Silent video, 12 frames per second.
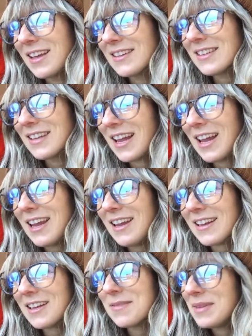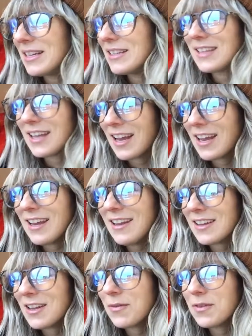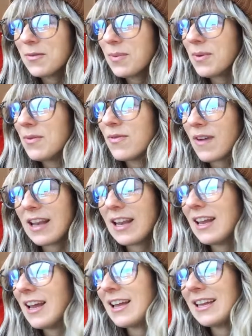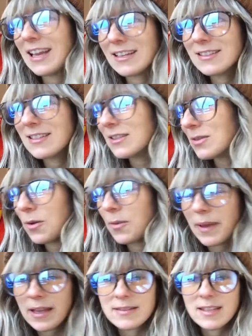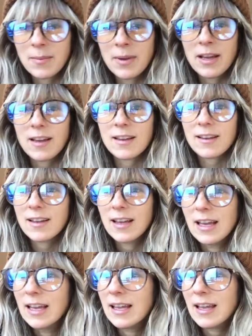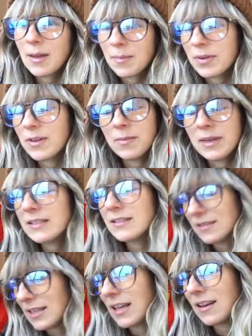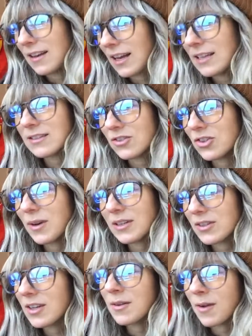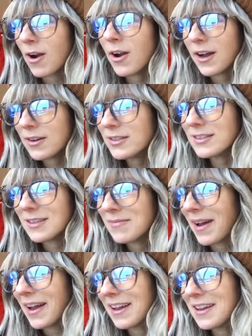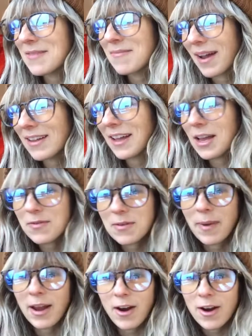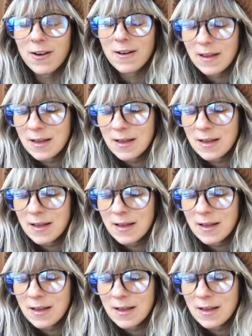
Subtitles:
Today can be a day, if you've been fighting against this whole pandemic, and believe me, it's a day-to-day situation in our house, in my life, in my heart.